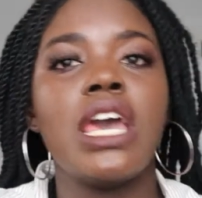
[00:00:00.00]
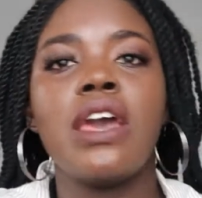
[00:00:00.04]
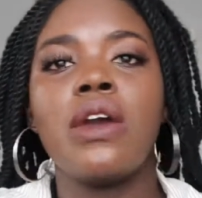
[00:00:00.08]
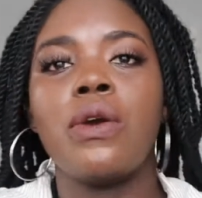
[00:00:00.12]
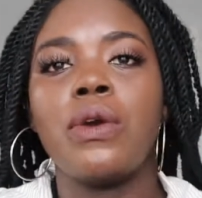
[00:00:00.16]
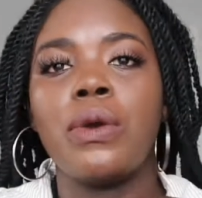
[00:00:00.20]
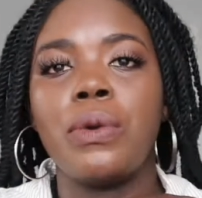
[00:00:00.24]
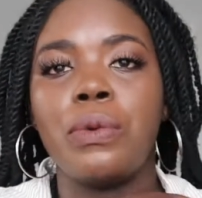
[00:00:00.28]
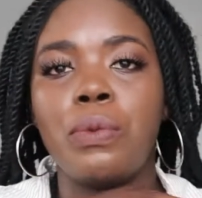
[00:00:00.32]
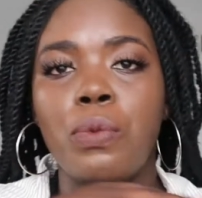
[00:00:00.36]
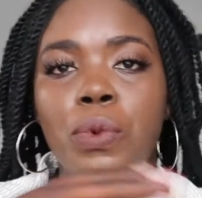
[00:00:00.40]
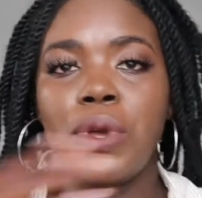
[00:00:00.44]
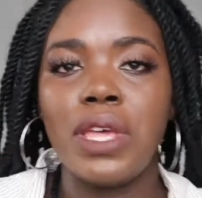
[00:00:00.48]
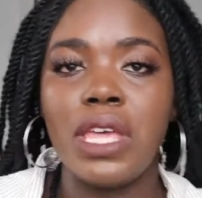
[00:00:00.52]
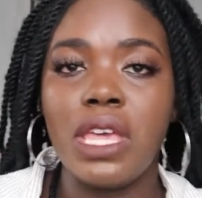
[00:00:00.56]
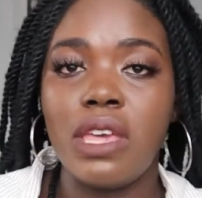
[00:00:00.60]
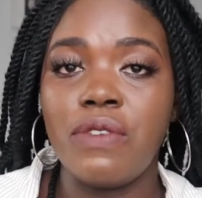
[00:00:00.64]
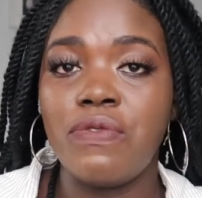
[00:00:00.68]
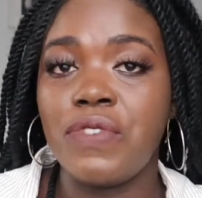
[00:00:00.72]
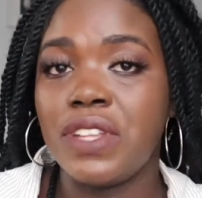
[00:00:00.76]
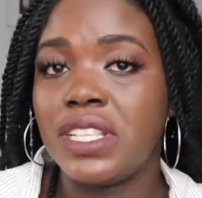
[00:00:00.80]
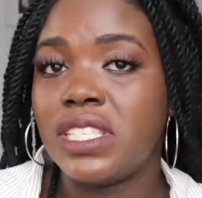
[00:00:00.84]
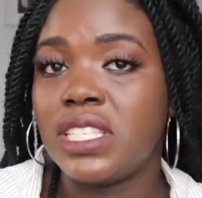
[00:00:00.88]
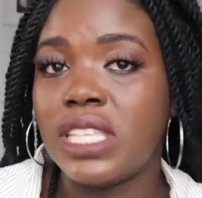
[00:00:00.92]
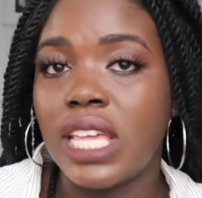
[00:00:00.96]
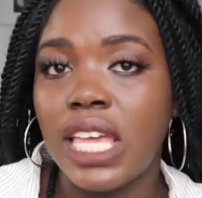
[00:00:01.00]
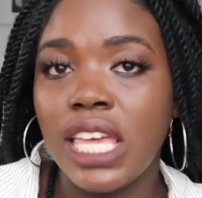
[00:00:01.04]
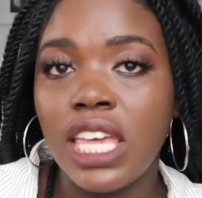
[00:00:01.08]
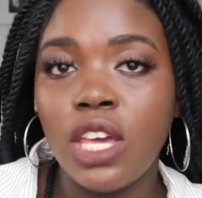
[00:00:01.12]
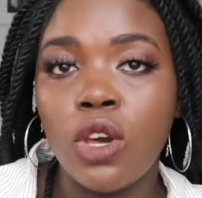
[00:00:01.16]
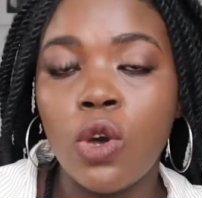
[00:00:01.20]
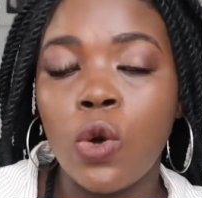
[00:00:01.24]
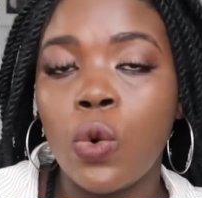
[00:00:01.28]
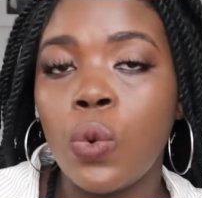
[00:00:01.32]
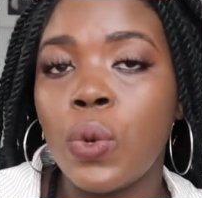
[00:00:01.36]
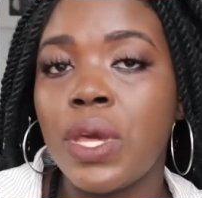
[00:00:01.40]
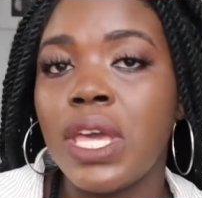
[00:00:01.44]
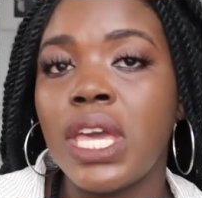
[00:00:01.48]
If it's the
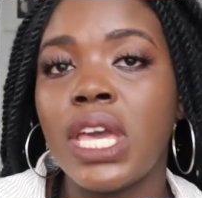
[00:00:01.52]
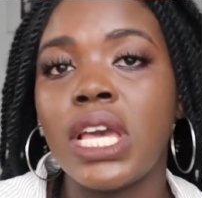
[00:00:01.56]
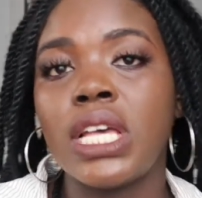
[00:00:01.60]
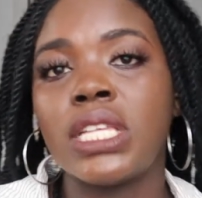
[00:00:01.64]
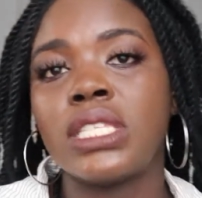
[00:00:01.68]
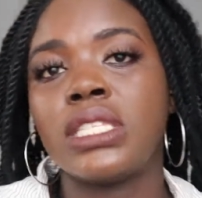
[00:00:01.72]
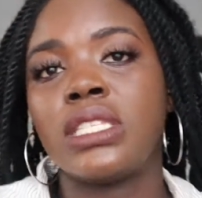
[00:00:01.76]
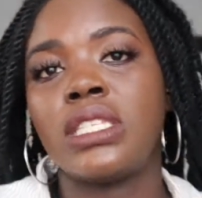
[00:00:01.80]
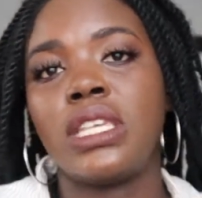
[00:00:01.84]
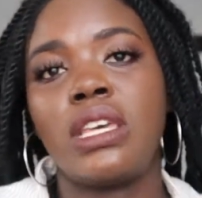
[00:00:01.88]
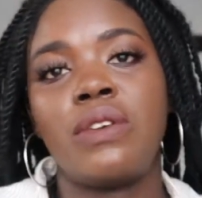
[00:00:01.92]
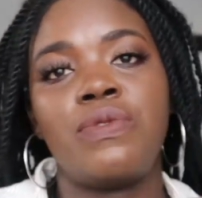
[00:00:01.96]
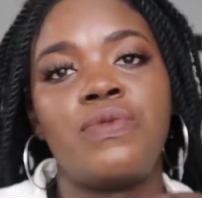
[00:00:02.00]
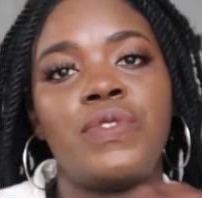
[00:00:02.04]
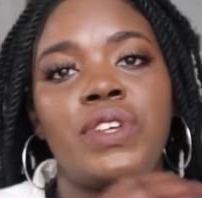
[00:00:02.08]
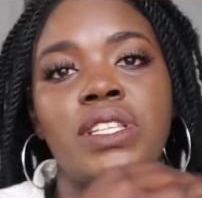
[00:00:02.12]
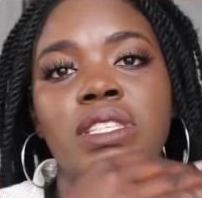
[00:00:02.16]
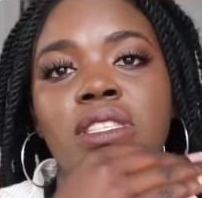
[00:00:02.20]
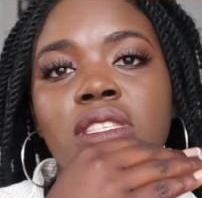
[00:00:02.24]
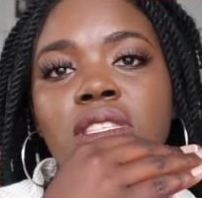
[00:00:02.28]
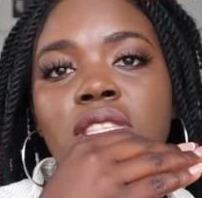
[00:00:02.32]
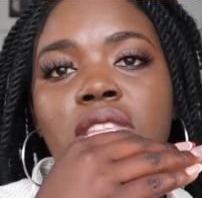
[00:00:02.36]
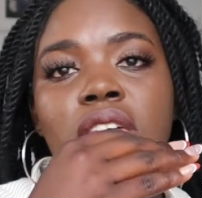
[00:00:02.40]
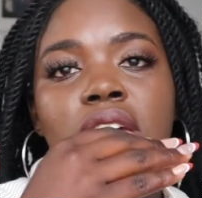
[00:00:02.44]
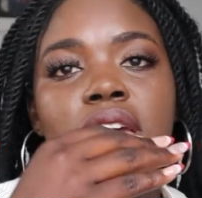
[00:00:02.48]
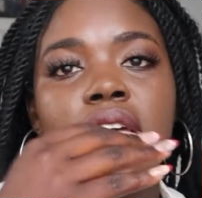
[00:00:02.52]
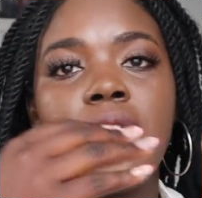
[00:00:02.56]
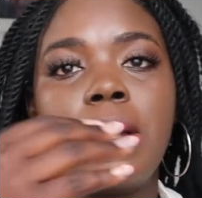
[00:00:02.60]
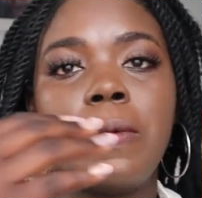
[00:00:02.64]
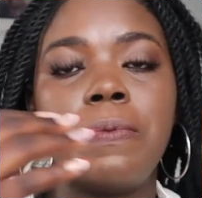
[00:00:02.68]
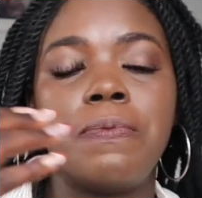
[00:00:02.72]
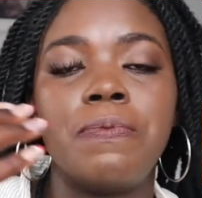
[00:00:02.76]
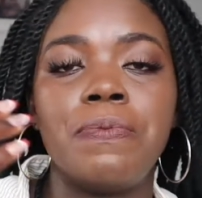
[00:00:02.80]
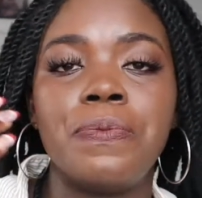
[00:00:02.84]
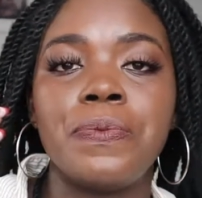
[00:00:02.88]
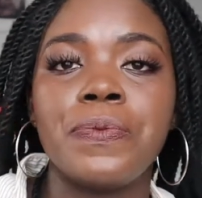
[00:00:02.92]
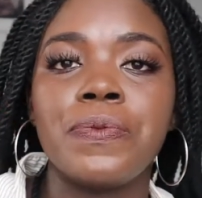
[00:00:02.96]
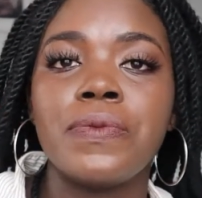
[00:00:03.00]
Eco Wicks, if it's
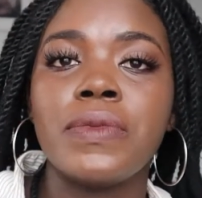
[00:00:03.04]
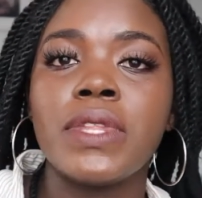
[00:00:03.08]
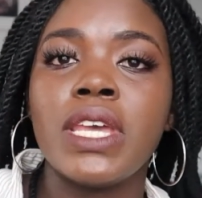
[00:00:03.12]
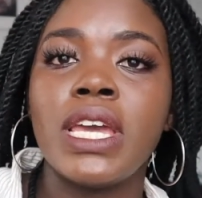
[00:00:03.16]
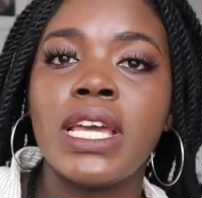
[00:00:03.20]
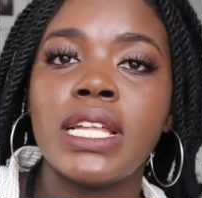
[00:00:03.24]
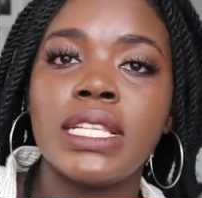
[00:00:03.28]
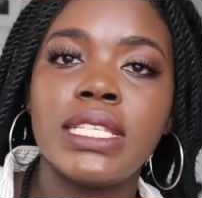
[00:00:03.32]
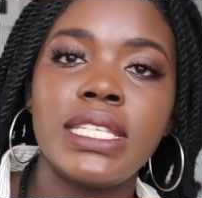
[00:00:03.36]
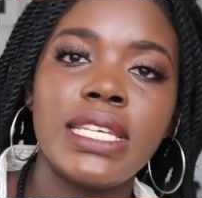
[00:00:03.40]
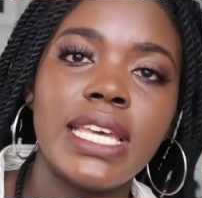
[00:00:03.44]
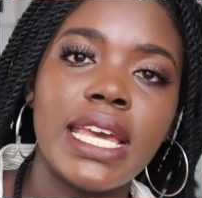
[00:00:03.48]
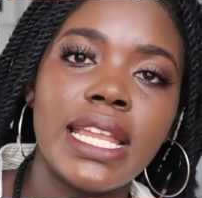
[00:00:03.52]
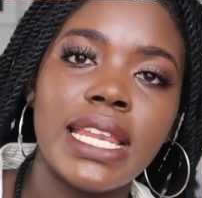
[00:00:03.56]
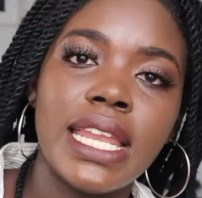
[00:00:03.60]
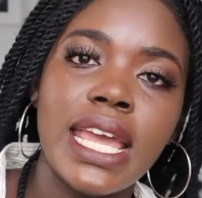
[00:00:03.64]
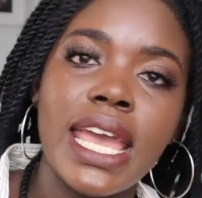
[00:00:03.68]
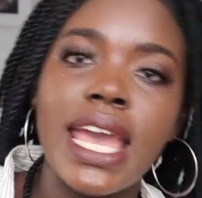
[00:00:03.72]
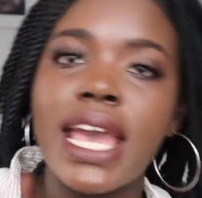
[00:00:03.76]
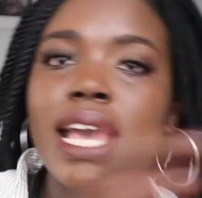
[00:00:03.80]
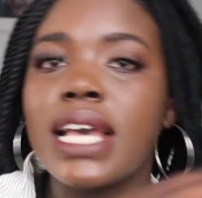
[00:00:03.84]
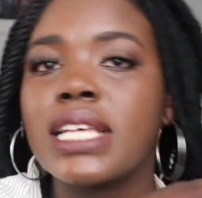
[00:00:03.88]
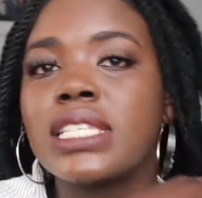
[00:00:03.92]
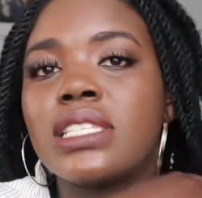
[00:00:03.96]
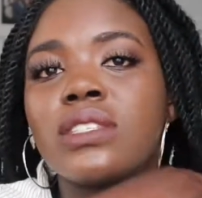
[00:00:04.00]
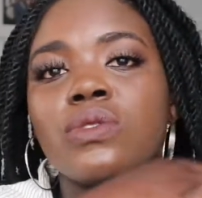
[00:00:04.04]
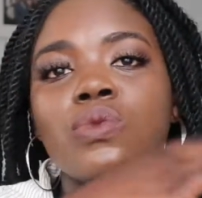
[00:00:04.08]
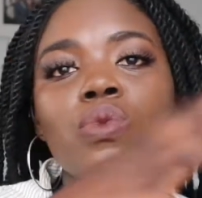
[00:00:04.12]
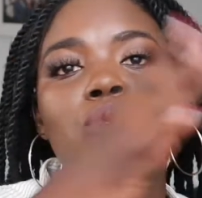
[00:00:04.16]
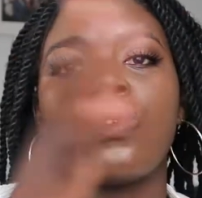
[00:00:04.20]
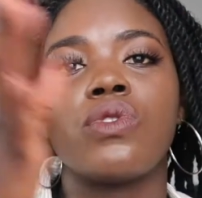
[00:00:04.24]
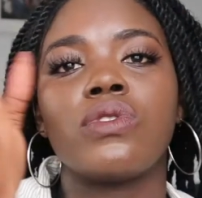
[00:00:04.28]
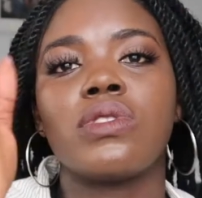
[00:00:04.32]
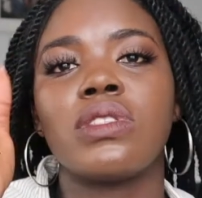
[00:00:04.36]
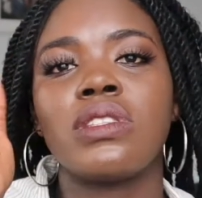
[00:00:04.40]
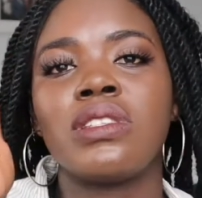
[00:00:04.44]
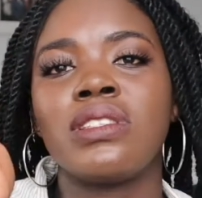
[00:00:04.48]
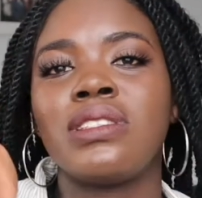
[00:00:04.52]
the TNX,
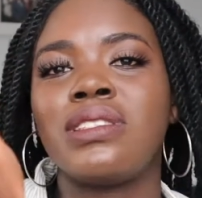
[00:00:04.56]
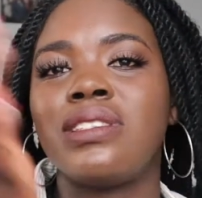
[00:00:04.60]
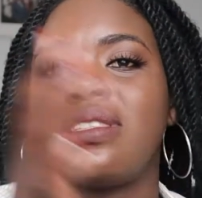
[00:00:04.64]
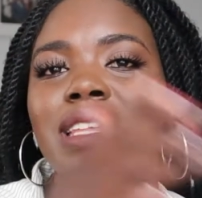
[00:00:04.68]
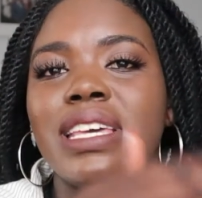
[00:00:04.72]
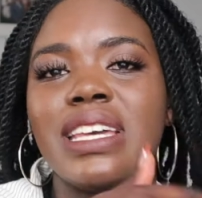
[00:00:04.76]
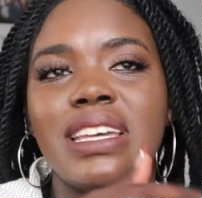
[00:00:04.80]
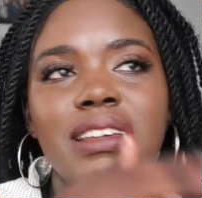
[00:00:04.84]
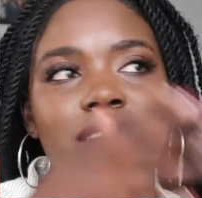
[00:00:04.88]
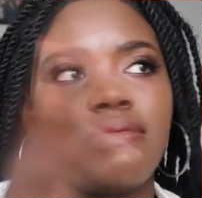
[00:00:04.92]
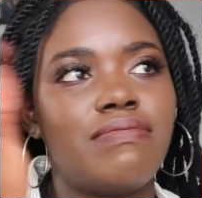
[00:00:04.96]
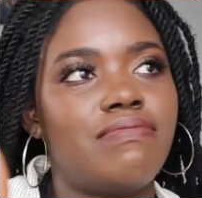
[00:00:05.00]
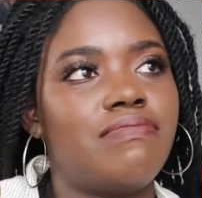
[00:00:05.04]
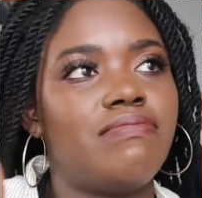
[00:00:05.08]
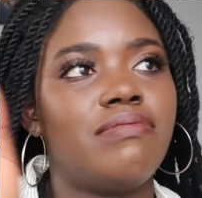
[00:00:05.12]
the